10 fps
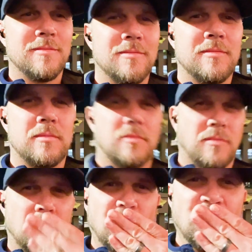
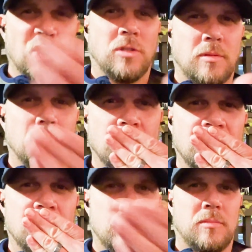
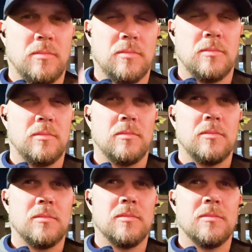
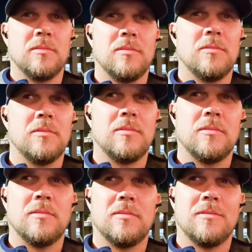
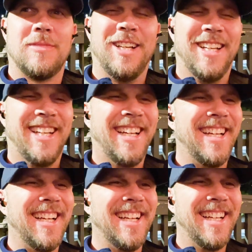
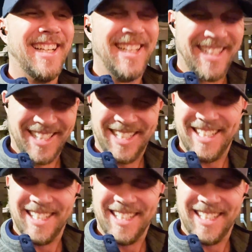(silent)